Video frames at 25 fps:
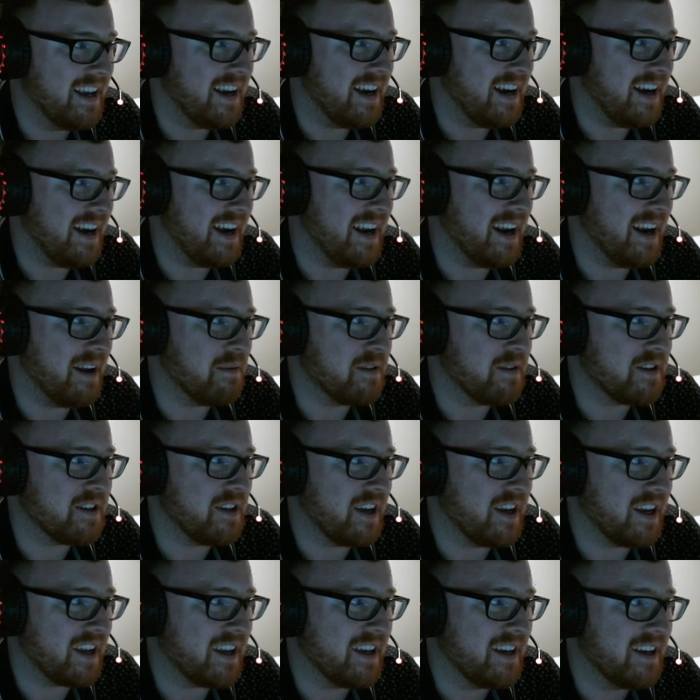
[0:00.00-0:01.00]
And I'm just
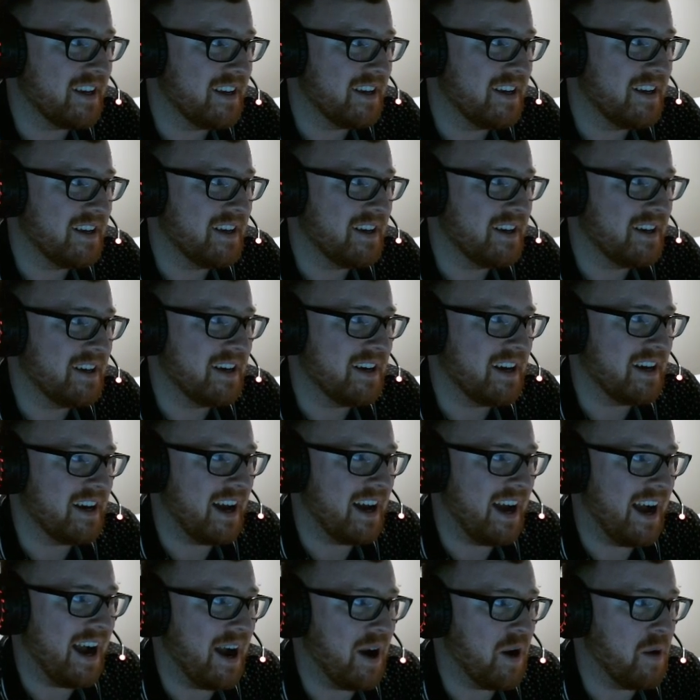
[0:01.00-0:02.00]
like,
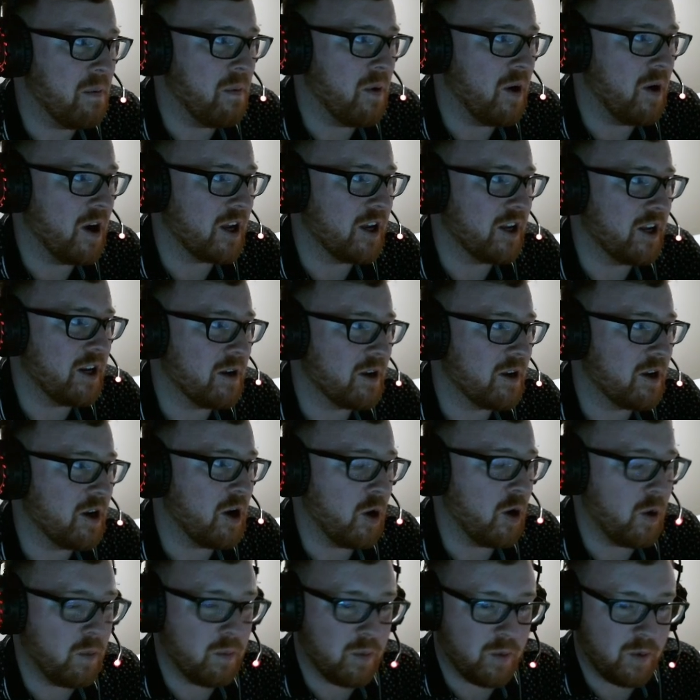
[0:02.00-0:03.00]
how am I going to
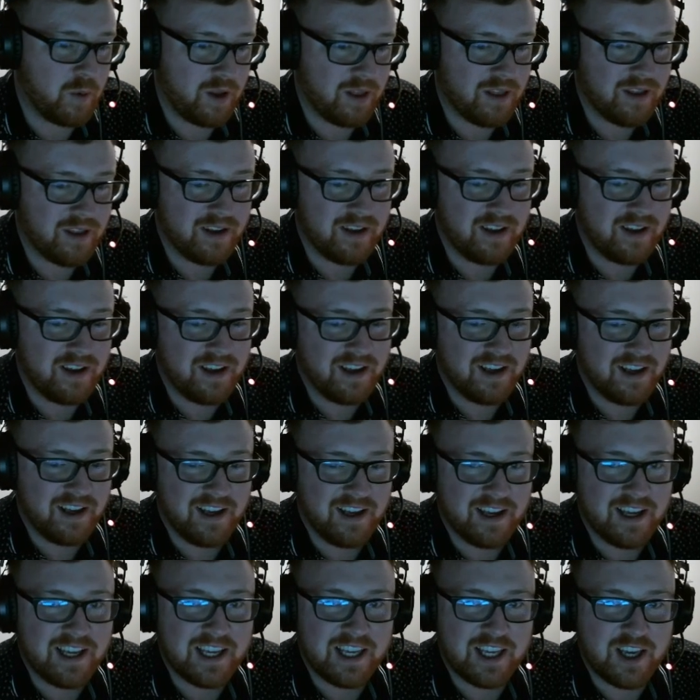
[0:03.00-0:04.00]
cope with
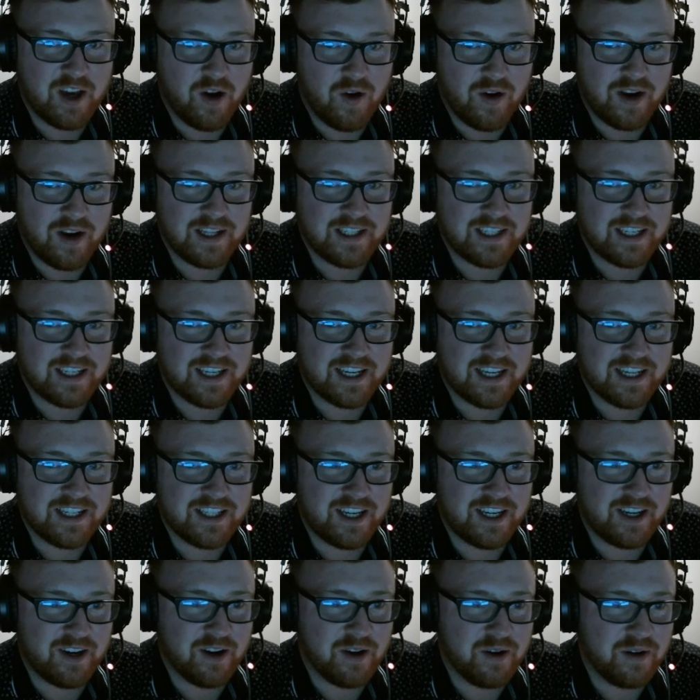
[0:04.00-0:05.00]
going into the
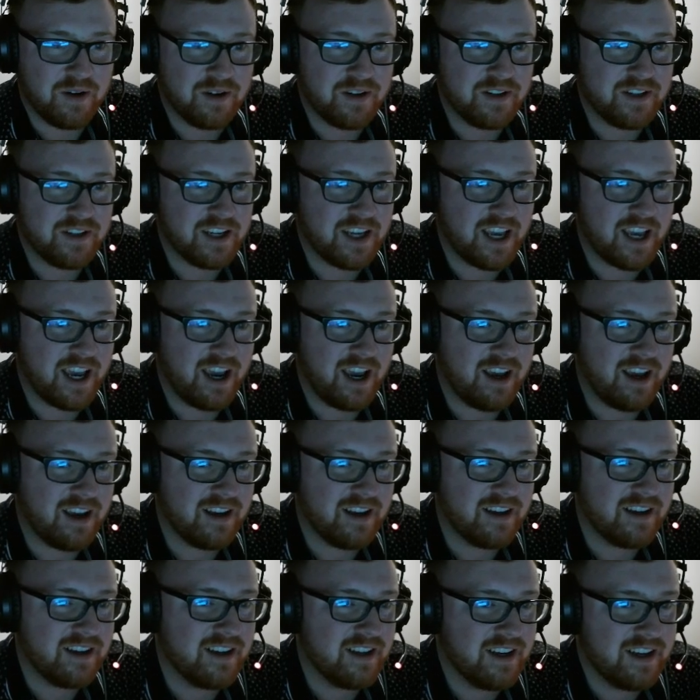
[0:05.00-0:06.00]
casino to get
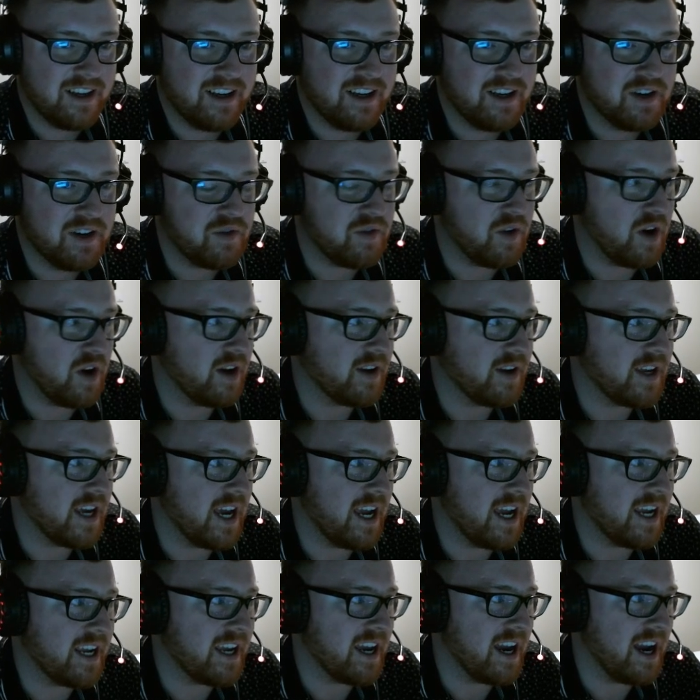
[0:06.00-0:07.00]
5k
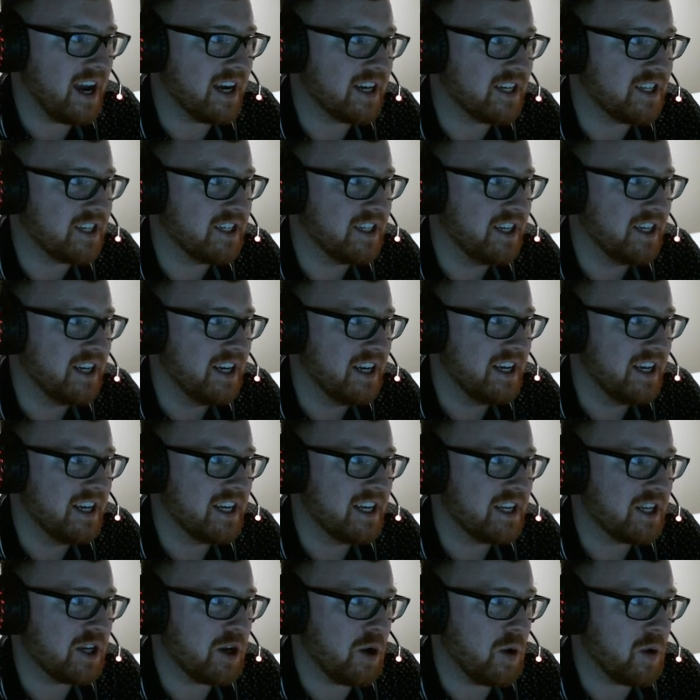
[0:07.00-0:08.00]
in cash,
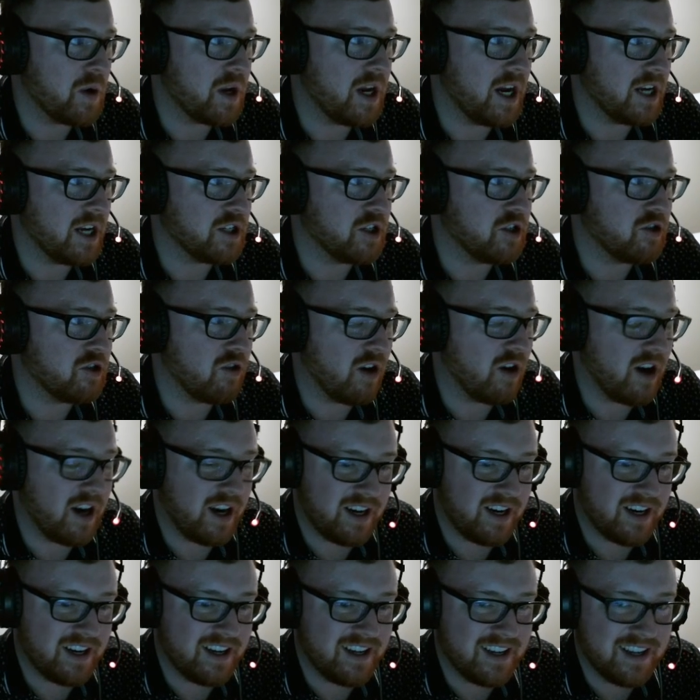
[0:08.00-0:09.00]
go and catch a train,
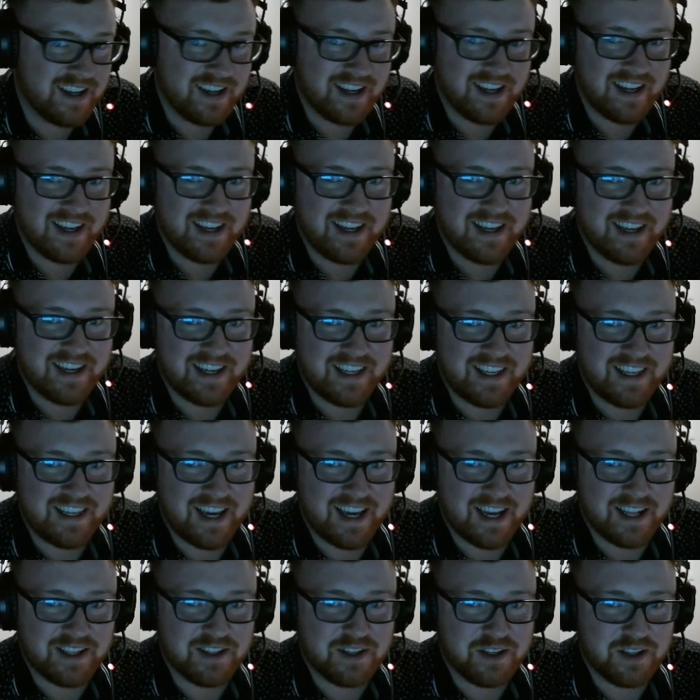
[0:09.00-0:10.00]

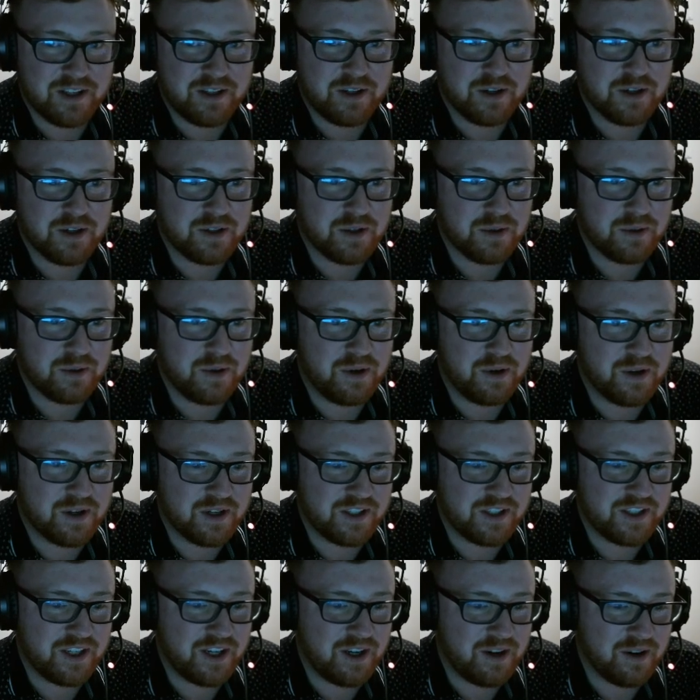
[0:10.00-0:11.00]
get to the Dusk Till Dawn
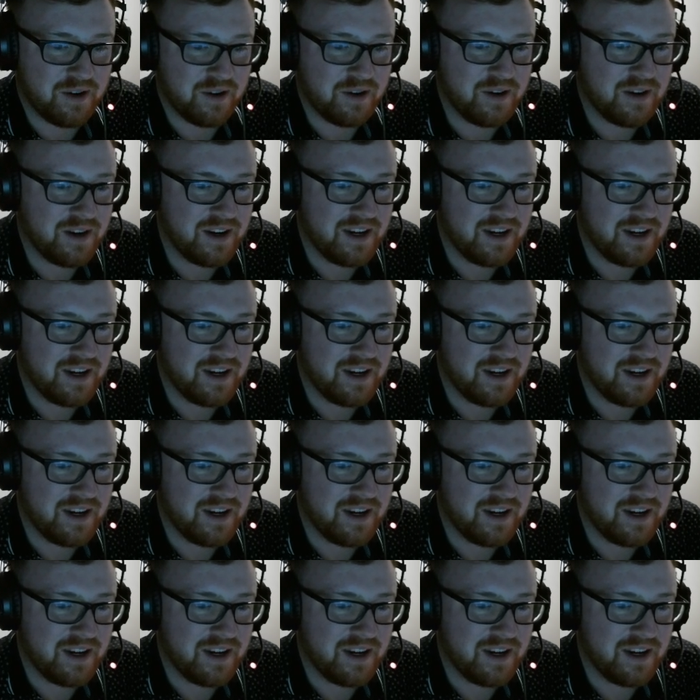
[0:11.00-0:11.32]
casino?